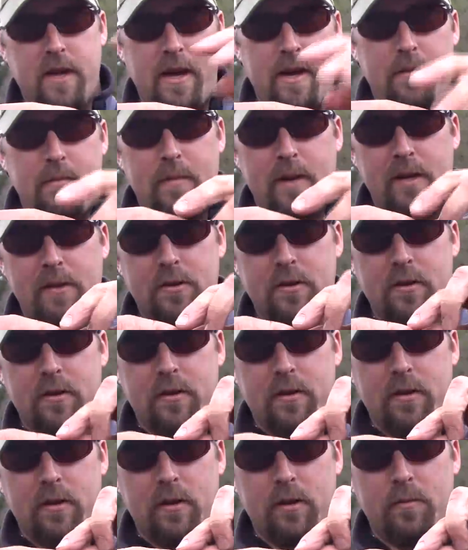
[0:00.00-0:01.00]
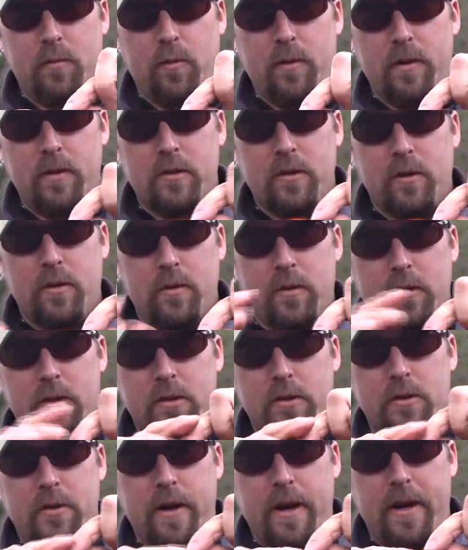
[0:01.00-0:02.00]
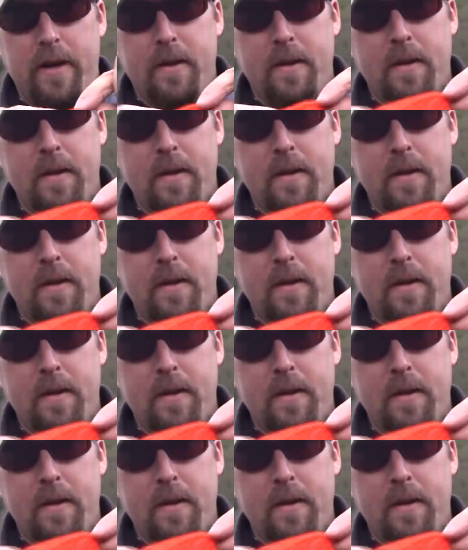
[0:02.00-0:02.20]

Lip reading: that and make sure that the hook point's going straight.